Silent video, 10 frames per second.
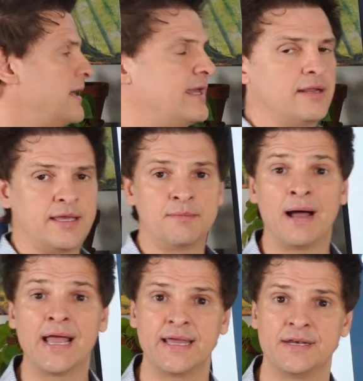in
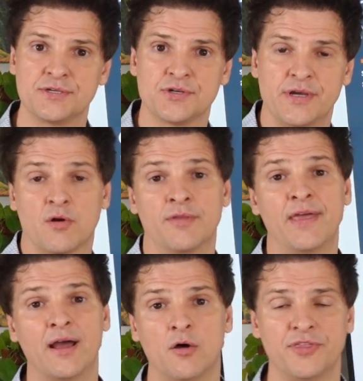my industry, or in the
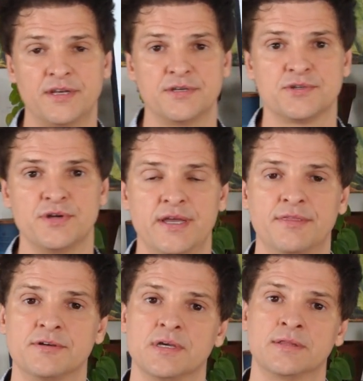health industry,
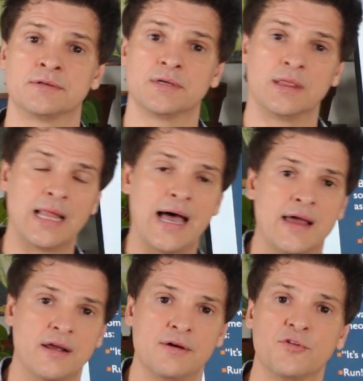there's a
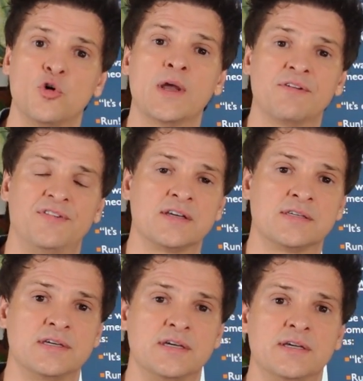lot of quick
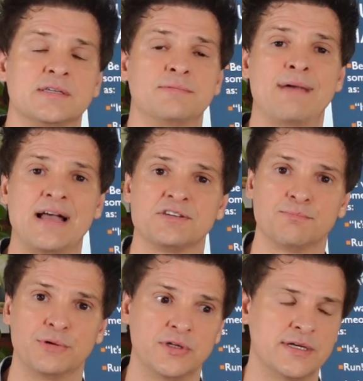fixes and magic
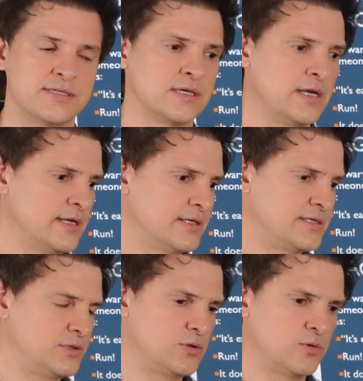bullets
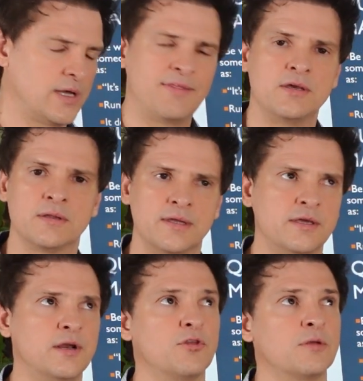and
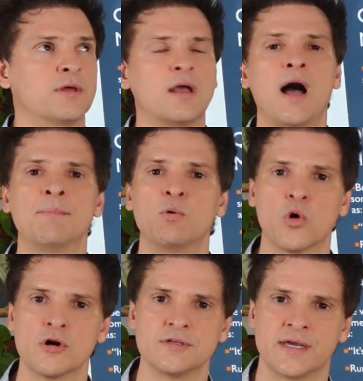the common
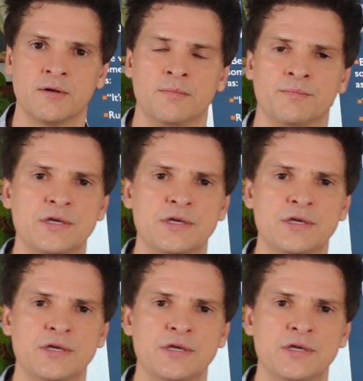words that'll be